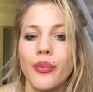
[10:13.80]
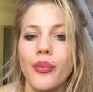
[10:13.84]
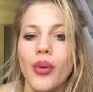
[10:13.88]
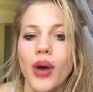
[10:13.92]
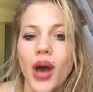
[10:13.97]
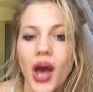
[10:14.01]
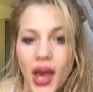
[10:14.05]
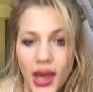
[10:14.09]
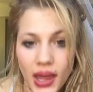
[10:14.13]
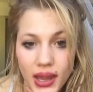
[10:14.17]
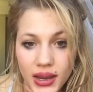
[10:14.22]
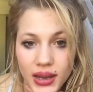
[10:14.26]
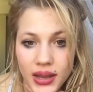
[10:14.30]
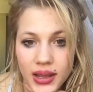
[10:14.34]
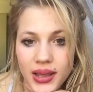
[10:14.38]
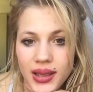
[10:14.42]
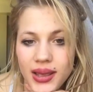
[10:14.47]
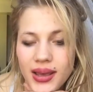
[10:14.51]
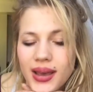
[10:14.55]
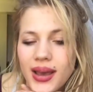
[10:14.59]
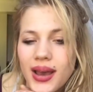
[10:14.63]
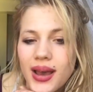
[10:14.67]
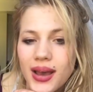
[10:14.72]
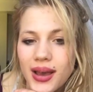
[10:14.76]
But
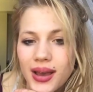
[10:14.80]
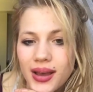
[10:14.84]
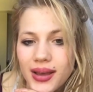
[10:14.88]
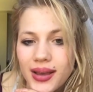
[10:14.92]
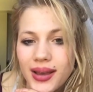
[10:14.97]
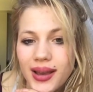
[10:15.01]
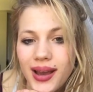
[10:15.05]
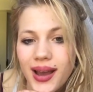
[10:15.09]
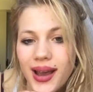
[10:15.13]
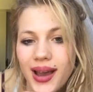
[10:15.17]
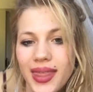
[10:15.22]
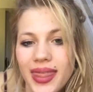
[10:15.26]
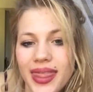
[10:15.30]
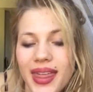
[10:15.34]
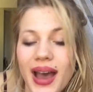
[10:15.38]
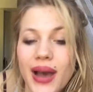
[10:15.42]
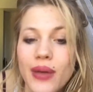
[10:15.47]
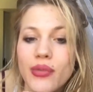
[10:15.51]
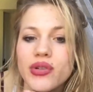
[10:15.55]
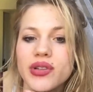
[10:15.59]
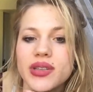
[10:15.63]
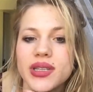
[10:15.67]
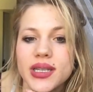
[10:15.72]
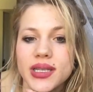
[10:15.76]

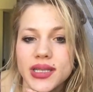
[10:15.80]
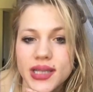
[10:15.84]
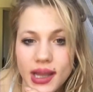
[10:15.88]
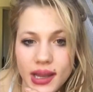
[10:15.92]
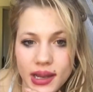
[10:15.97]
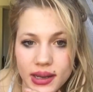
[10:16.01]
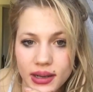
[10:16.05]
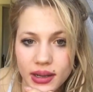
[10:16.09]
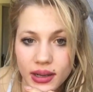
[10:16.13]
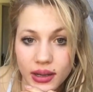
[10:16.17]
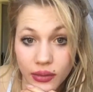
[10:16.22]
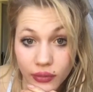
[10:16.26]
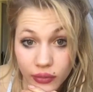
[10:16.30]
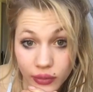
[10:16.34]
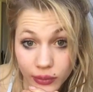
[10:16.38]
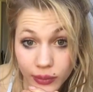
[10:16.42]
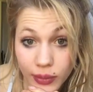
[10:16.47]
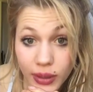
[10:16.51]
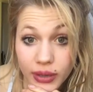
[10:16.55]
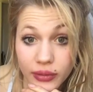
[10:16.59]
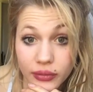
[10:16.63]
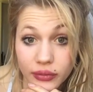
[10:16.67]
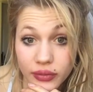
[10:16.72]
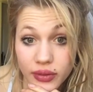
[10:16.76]
that was intended for
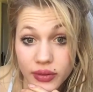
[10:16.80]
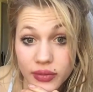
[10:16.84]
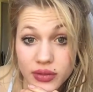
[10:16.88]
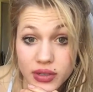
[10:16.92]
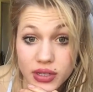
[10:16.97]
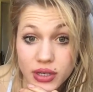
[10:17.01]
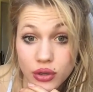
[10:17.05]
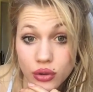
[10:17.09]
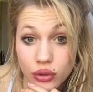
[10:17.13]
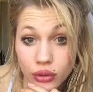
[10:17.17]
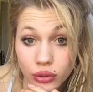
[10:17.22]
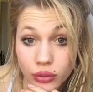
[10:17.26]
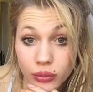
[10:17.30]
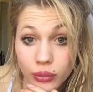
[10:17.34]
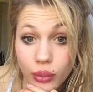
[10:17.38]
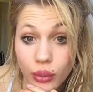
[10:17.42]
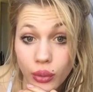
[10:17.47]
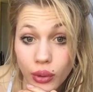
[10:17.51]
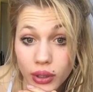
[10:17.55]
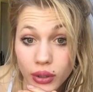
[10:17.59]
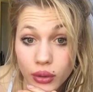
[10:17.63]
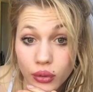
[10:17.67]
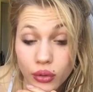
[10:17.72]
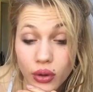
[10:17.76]
my 15-year-old
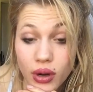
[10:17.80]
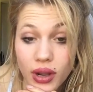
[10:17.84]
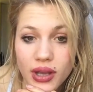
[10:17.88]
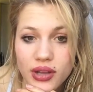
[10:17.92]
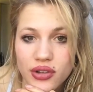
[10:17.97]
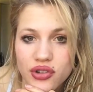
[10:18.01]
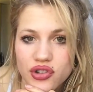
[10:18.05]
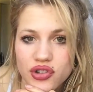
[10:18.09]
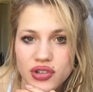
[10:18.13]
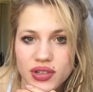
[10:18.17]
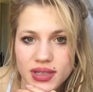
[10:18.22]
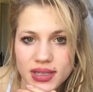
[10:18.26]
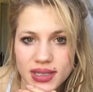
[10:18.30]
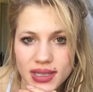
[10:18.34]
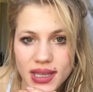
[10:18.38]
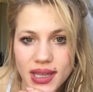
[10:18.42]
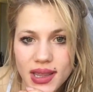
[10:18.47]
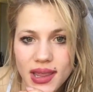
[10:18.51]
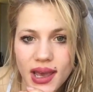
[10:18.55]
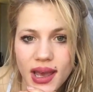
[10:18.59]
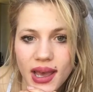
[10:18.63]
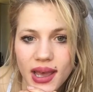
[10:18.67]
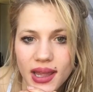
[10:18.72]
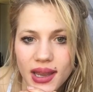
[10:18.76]
boy crush to see
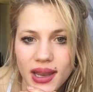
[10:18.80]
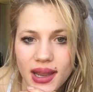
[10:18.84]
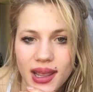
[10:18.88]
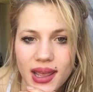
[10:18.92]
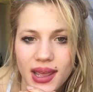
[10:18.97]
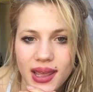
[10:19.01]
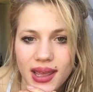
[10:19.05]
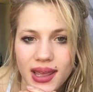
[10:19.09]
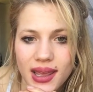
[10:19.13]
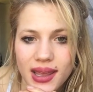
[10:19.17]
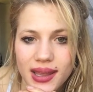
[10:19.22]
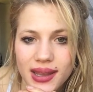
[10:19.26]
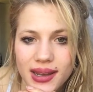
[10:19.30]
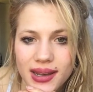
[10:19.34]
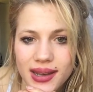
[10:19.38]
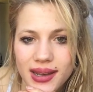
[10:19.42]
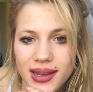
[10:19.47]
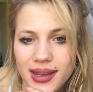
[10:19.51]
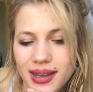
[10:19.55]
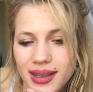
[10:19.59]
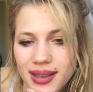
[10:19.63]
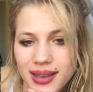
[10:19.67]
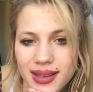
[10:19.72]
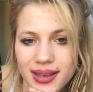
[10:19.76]
that.
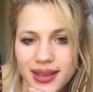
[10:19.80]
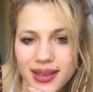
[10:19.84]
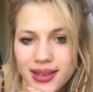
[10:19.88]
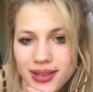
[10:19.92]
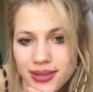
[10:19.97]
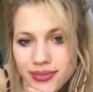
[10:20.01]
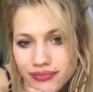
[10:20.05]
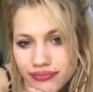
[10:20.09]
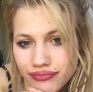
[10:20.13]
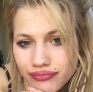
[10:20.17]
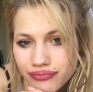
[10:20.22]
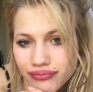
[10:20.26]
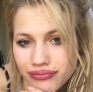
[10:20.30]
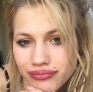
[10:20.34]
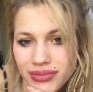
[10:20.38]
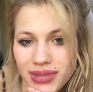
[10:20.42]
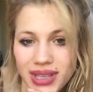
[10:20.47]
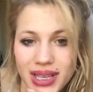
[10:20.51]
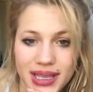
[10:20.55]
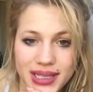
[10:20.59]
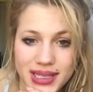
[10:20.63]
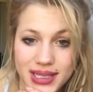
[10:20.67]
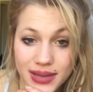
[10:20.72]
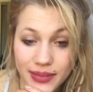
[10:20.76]
And
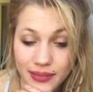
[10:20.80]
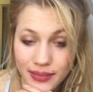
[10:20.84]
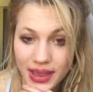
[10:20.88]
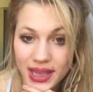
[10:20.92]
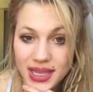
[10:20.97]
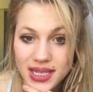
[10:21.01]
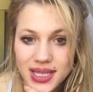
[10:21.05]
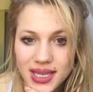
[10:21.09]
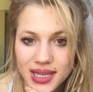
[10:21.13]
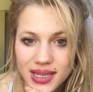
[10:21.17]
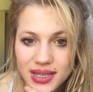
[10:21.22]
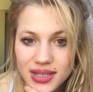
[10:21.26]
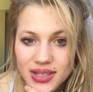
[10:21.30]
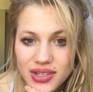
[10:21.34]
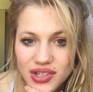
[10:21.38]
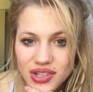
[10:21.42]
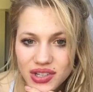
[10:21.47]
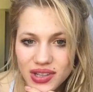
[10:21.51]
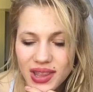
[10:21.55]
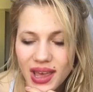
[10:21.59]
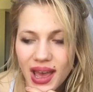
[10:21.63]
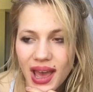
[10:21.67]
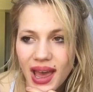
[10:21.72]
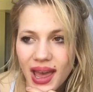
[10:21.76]
it's a
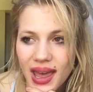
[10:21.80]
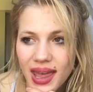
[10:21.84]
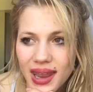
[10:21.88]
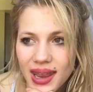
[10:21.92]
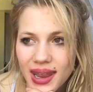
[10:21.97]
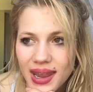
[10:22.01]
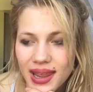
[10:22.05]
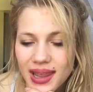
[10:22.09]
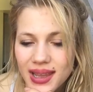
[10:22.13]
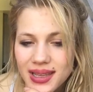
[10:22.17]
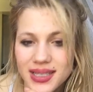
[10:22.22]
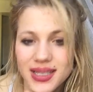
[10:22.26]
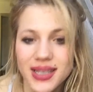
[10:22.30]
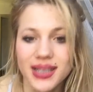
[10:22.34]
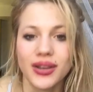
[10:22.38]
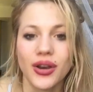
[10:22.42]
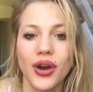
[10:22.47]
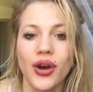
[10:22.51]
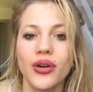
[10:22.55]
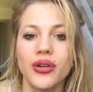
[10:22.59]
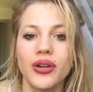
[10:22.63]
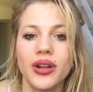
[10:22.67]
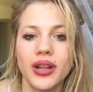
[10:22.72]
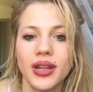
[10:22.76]
message that is
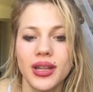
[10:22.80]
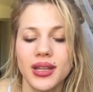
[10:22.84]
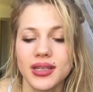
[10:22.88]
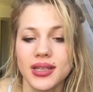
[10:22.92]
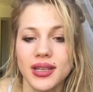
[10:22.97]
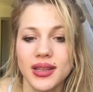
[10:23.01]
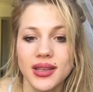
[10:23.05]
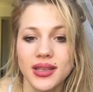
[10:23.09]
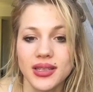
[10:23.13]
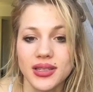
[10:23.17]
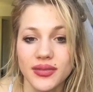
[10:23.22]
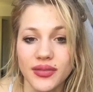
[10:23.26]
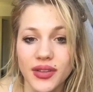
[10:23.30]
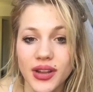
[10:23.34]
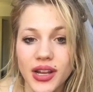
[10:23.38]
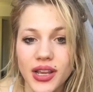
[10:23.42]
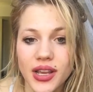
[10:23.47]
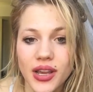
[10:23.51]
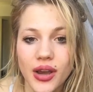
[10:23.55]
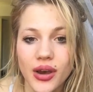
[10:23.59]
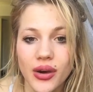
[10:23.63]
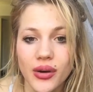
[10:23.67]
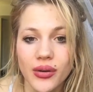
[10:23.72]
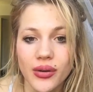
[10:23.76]
encoded into this
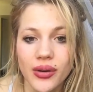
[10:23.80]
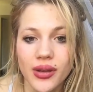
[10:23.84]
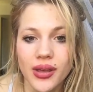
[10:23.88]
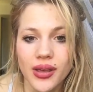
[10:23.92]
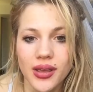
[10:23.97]
video,